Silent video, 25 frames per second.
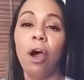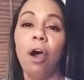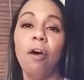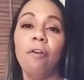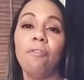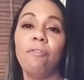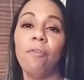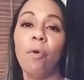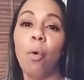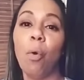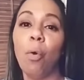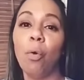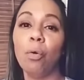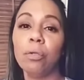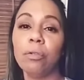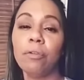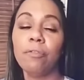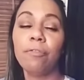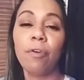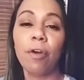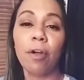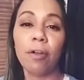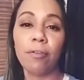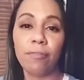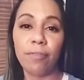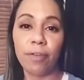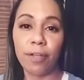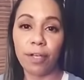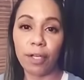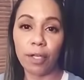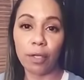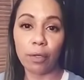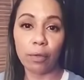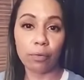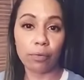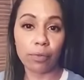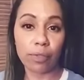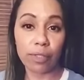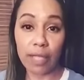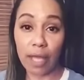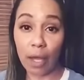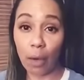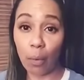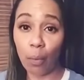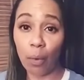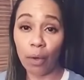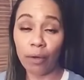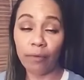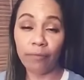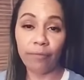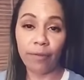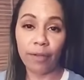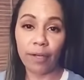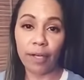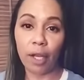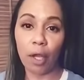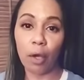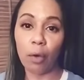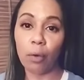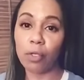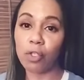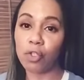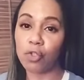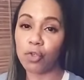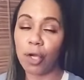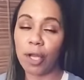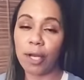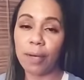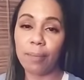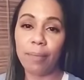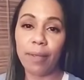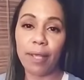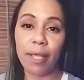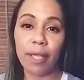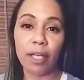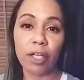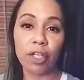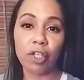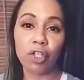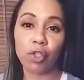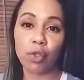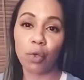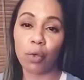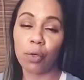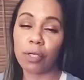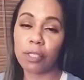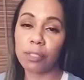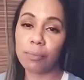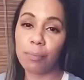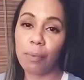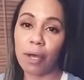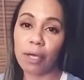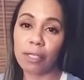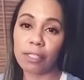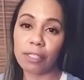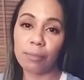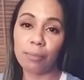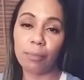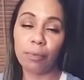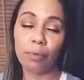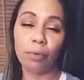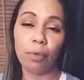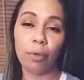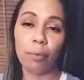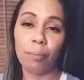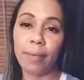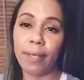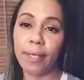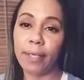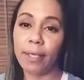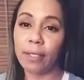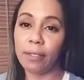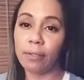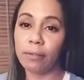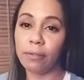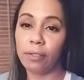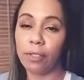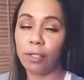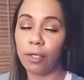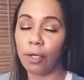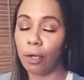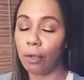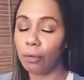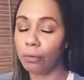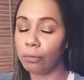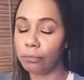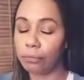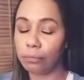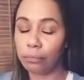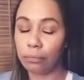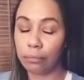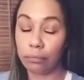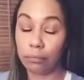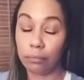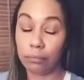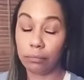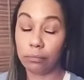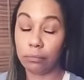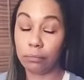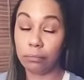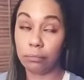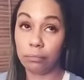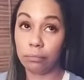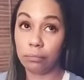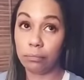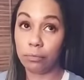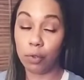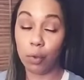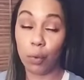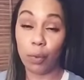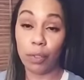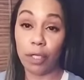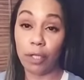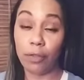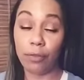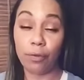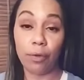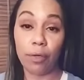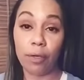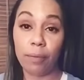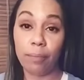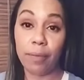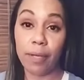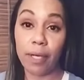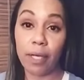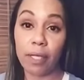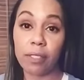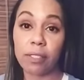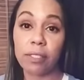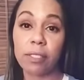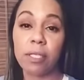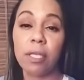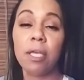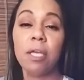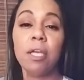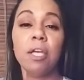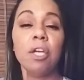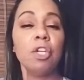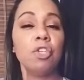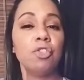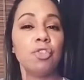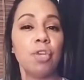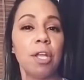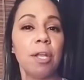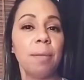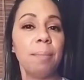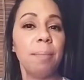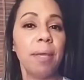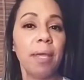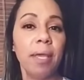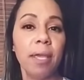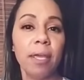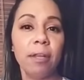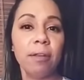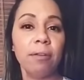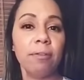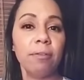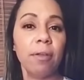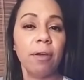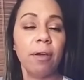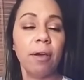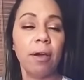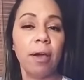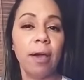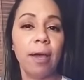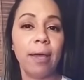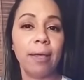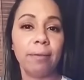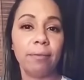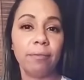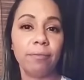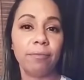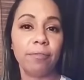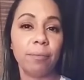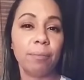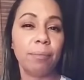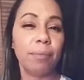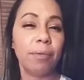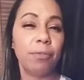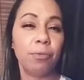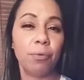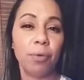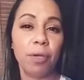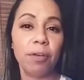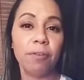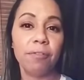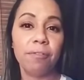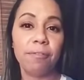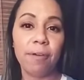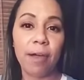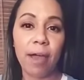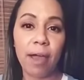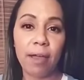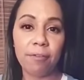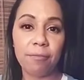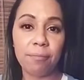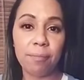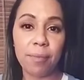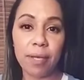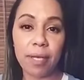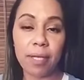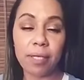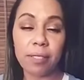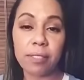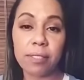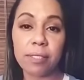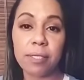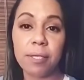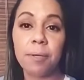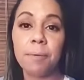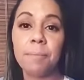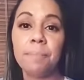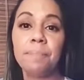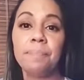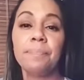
of all of our videos, that one video, and try to make it as short as possible. Don't make it, you know, 20, 30 minutes. Try to make it uh, from three to five minutes.